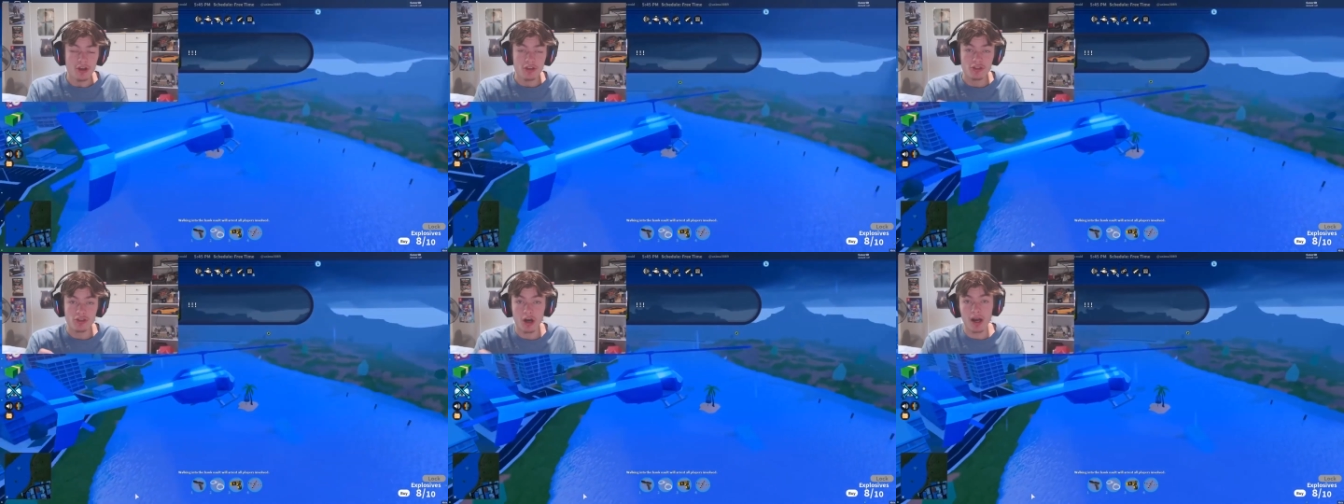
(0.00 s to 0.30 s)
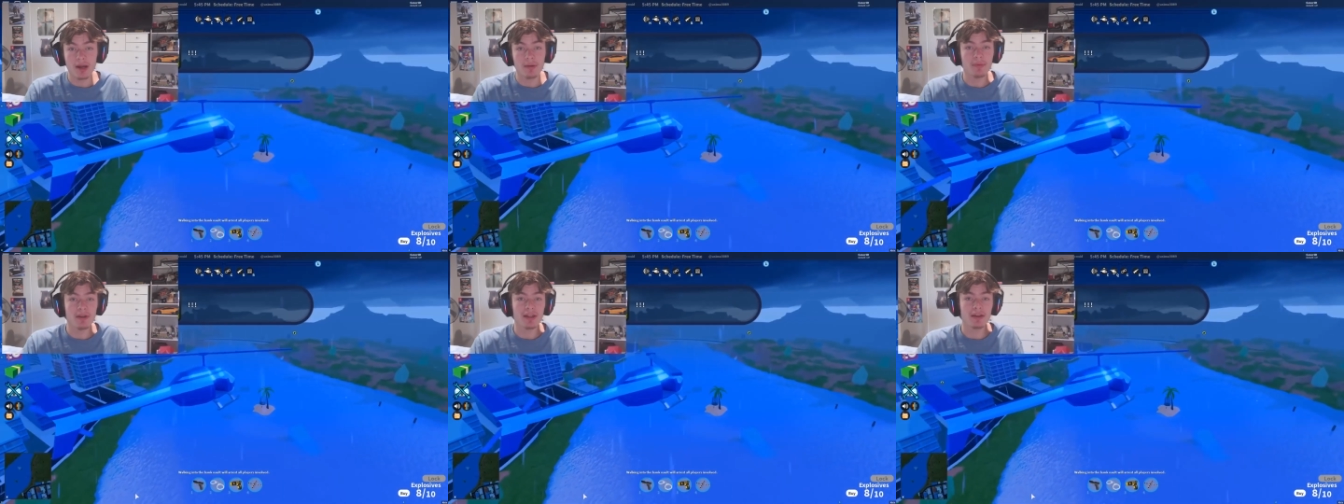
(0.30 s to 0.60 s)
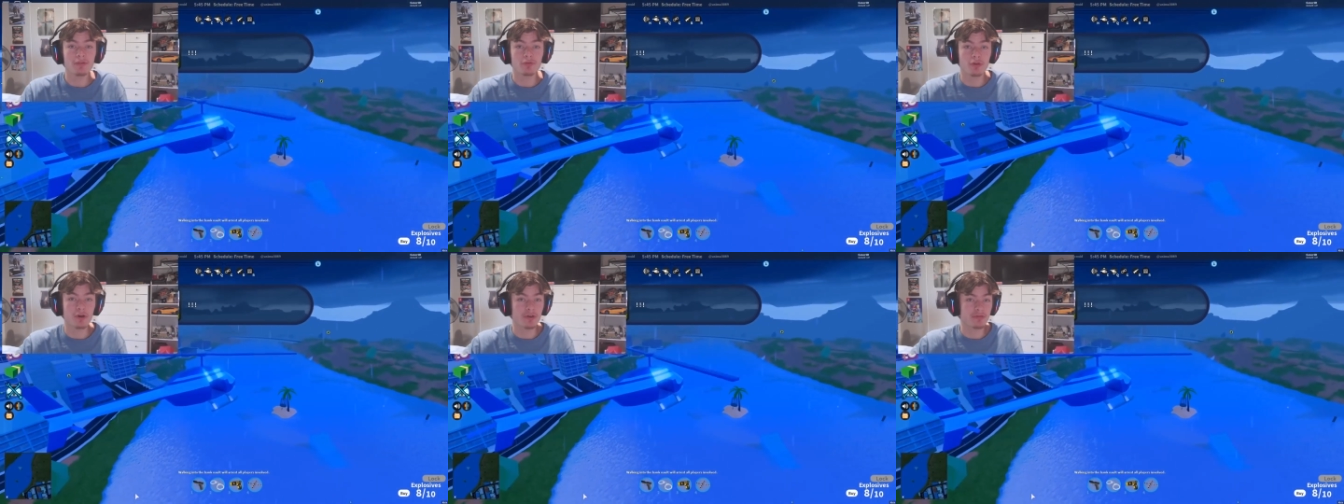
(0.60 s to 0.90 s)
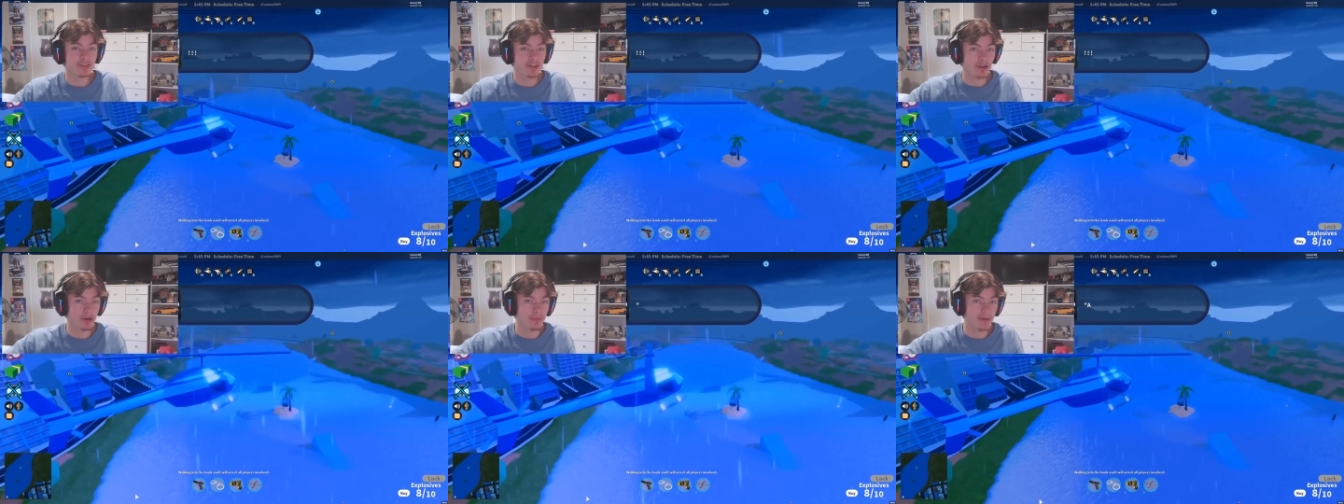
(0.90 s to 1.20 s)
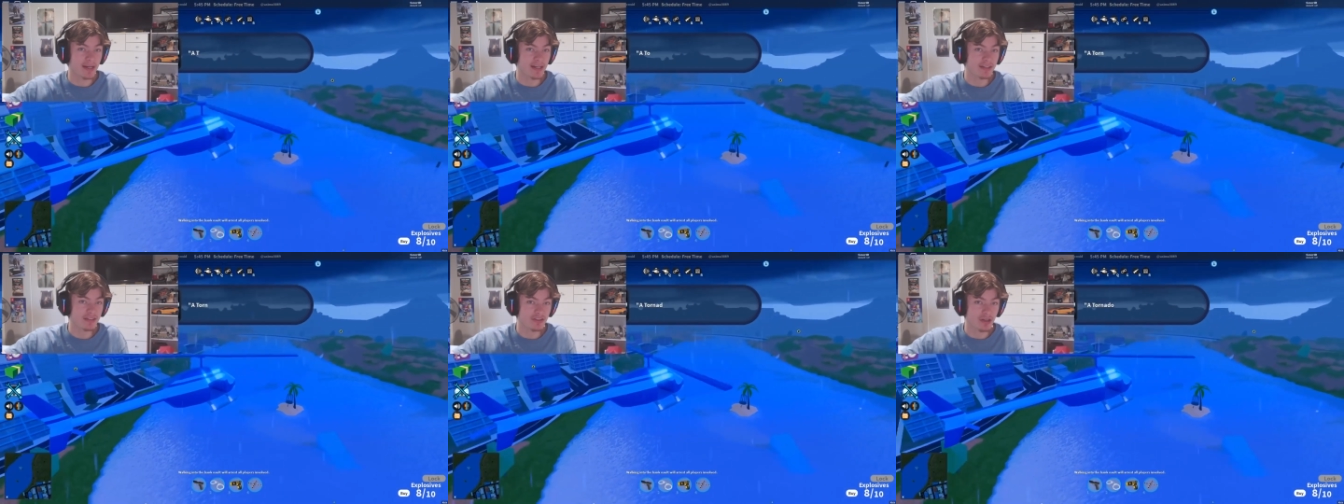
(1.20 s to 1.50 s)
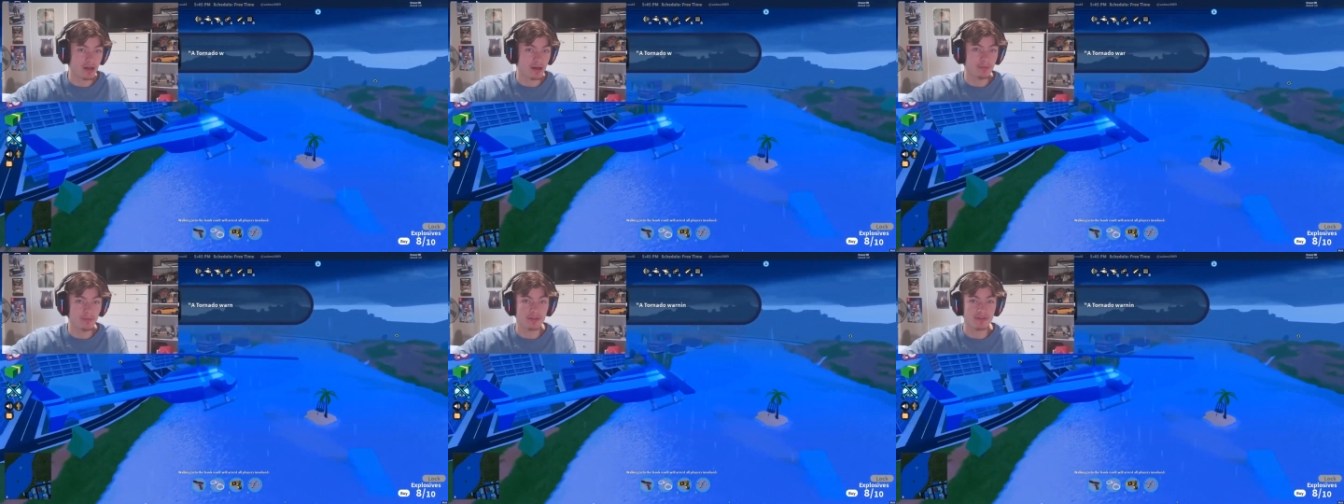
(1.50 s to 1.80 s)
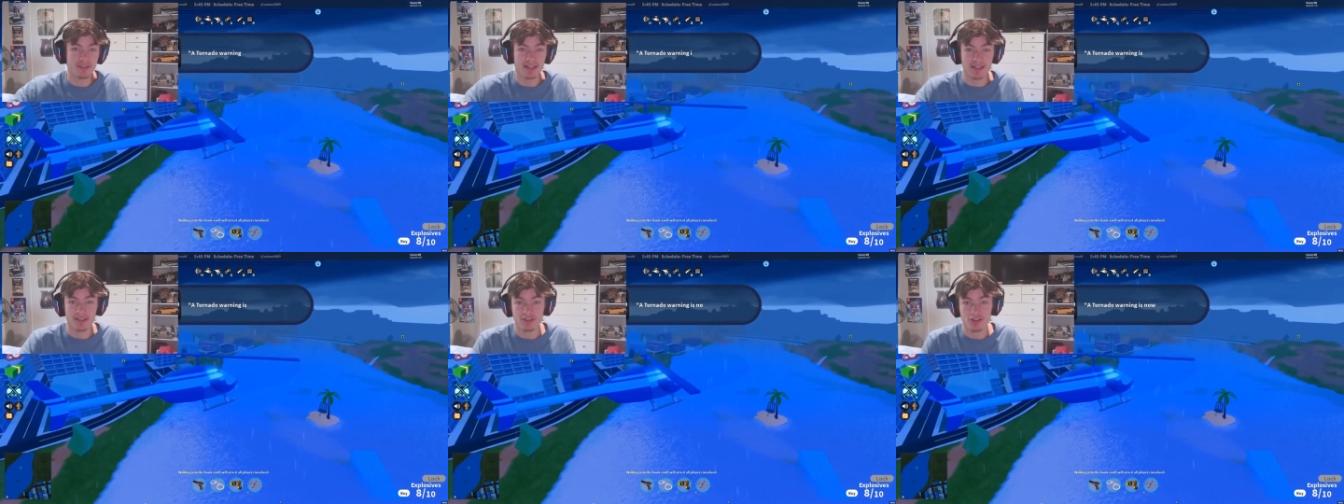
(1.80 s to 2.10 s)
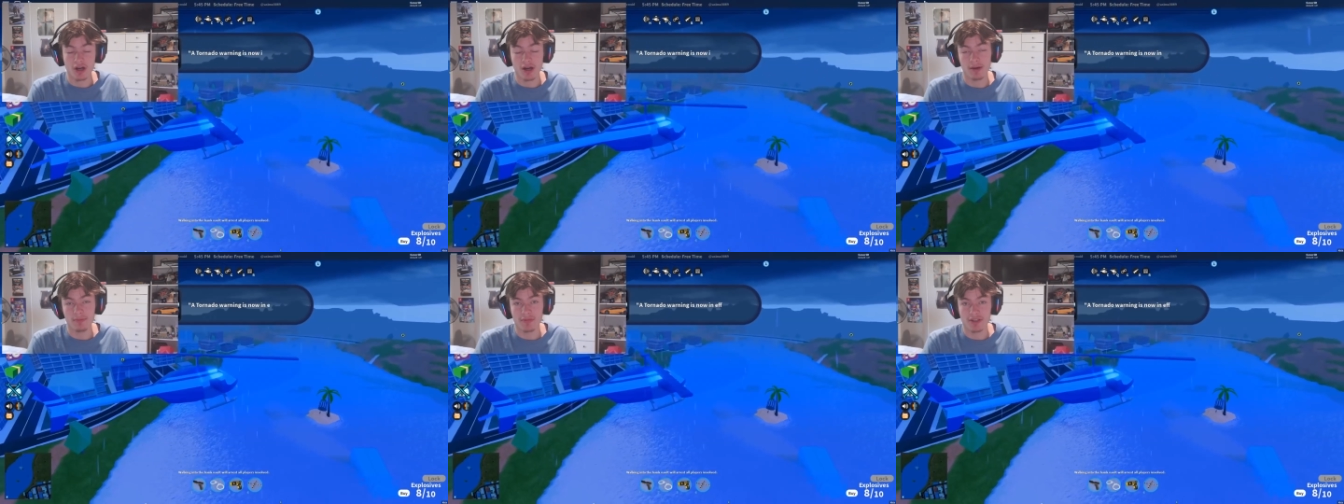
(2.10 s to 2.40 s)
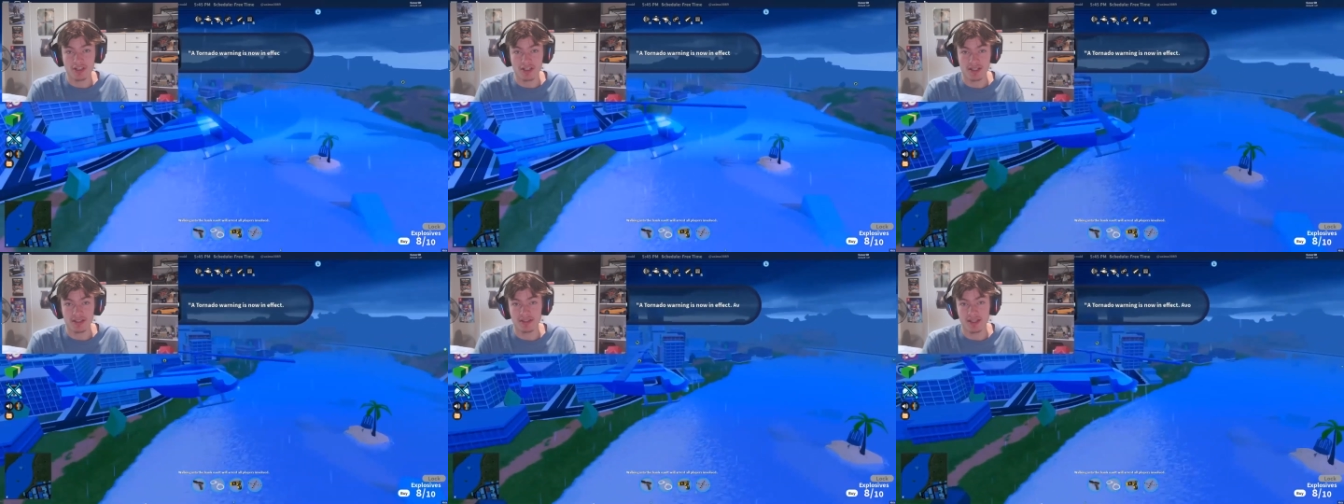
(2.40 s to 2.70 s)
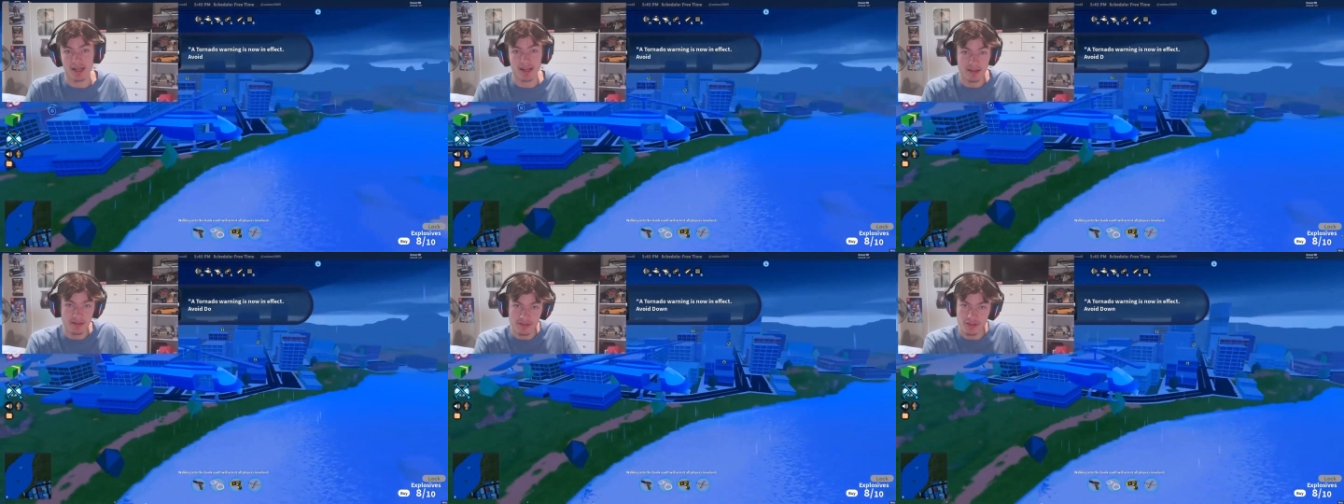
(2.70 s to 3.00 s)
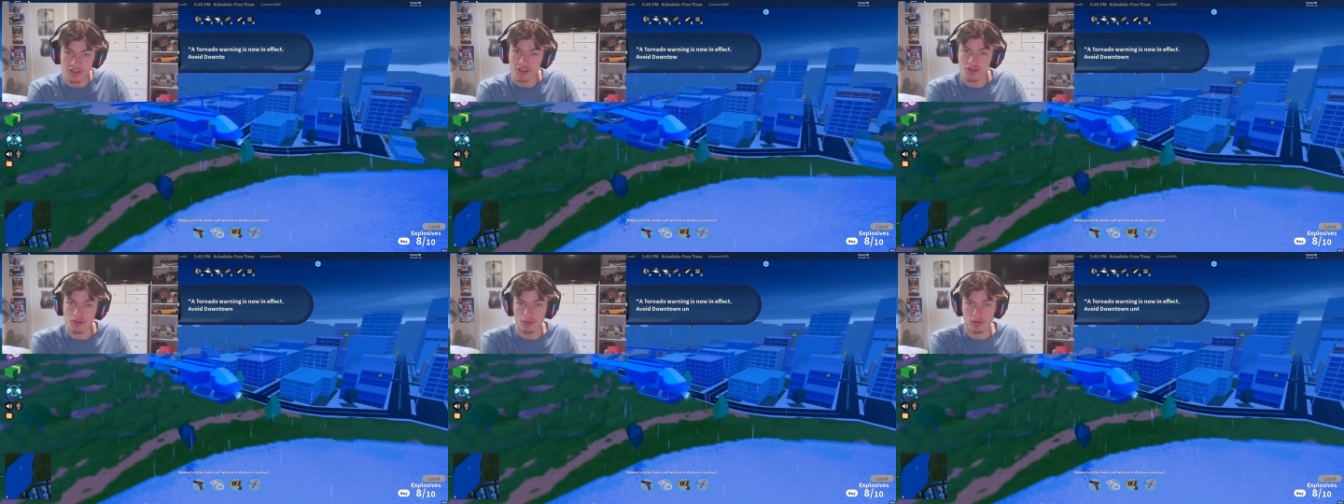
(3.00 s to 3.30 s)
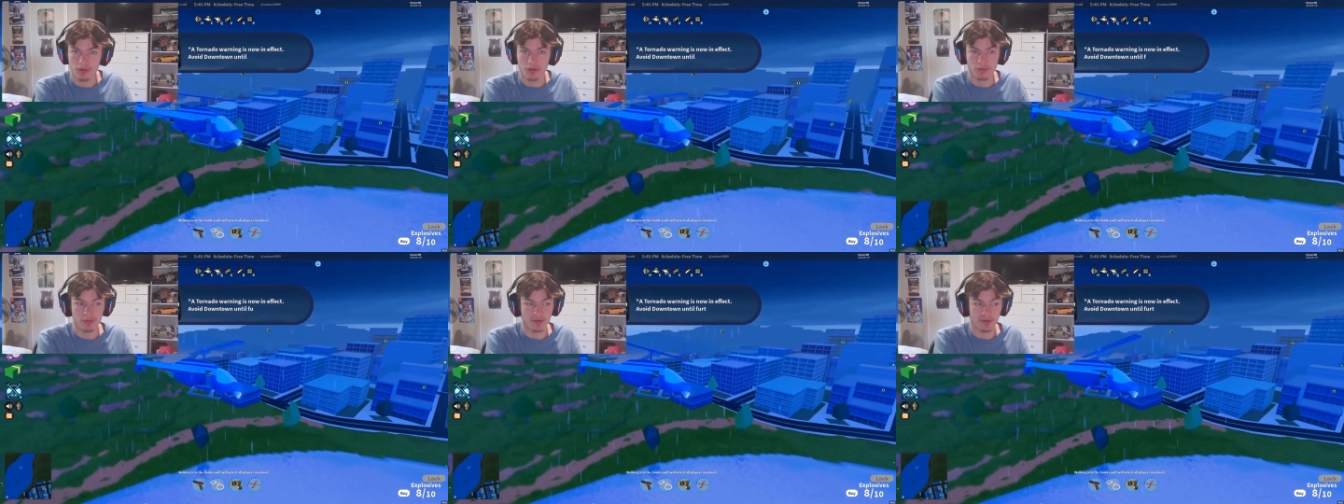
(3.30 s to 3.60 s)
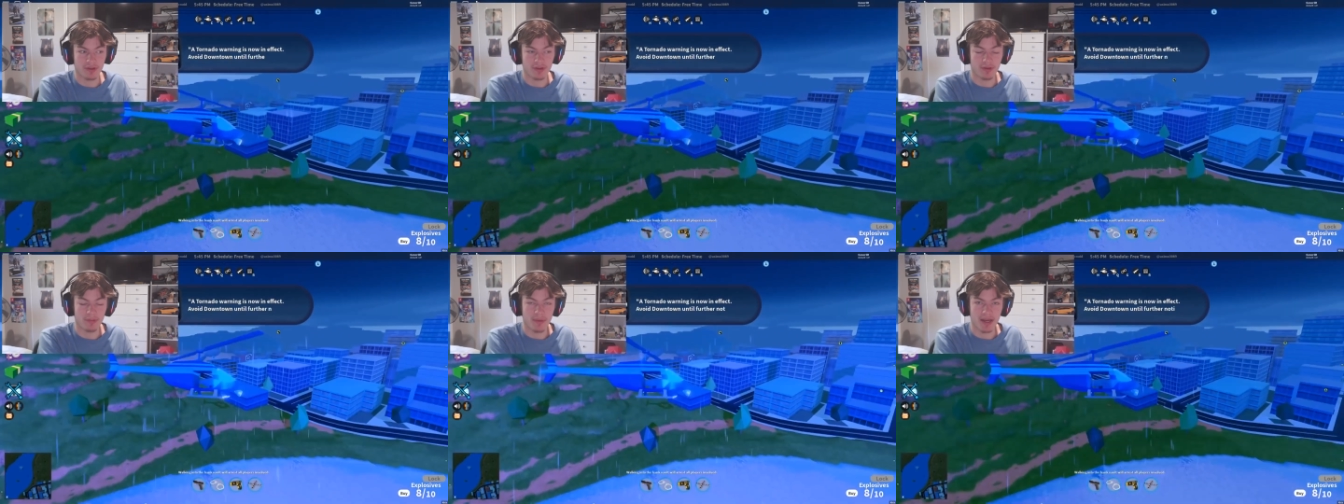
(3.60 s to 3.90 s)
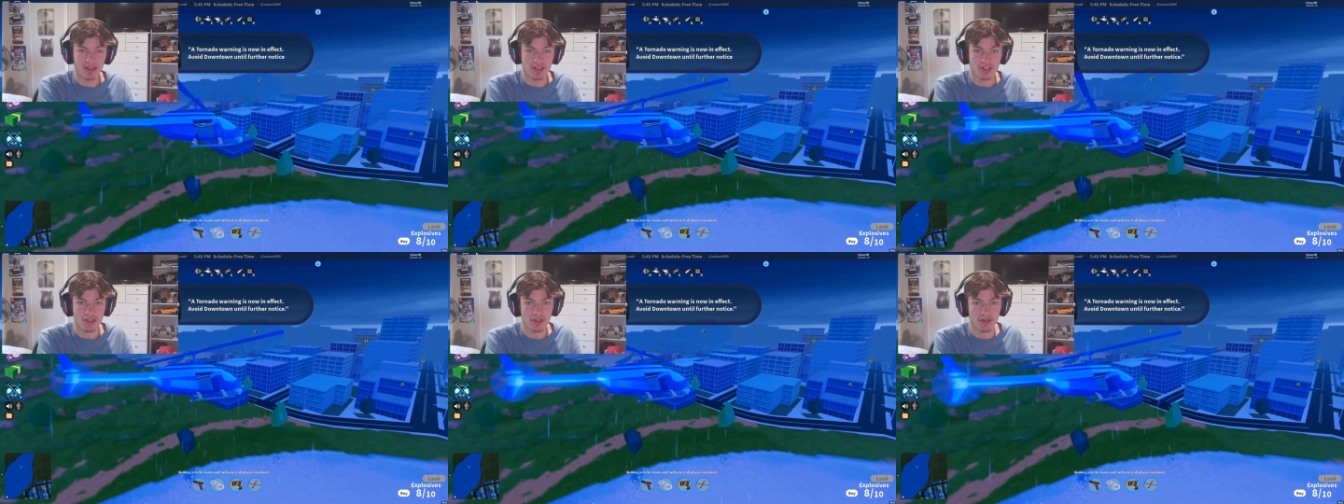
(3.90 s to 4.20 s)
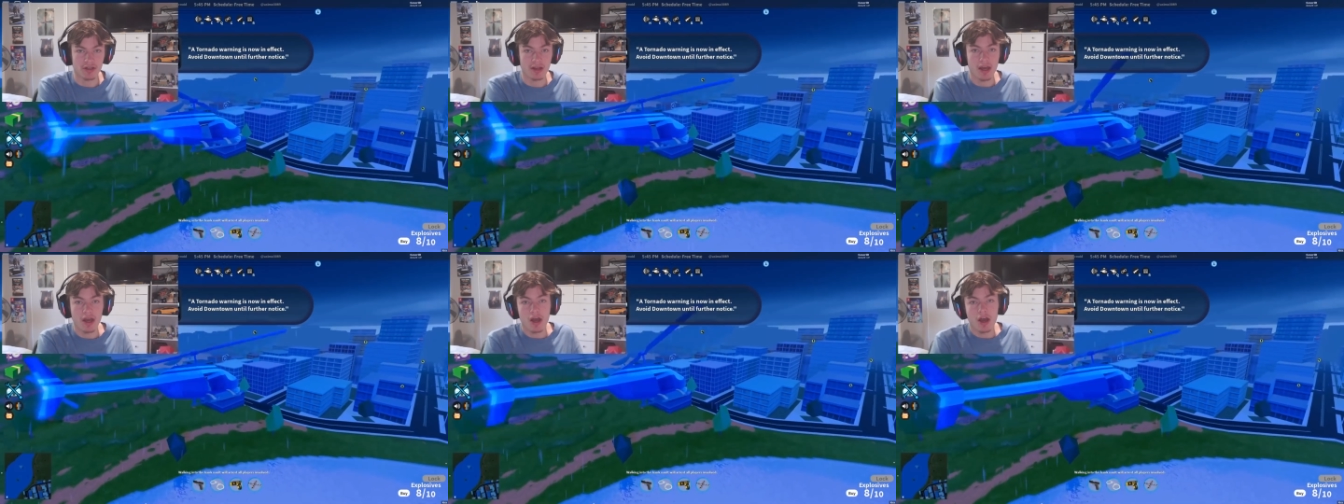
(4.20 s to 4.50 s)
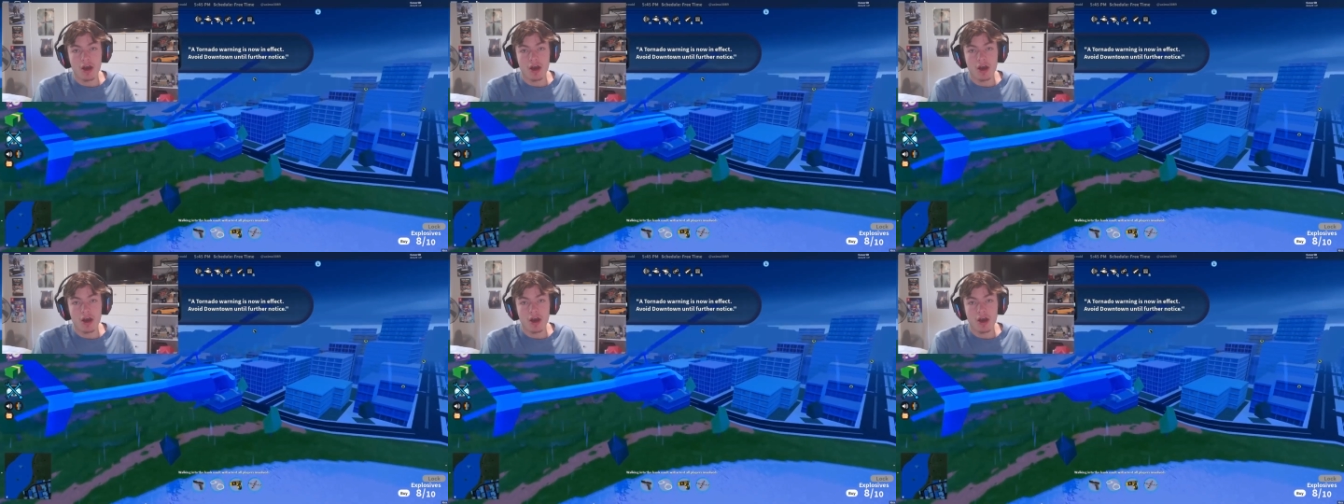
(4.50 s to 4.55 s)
So I believe we'll have to go back in time using a time machine that is stored within the mansion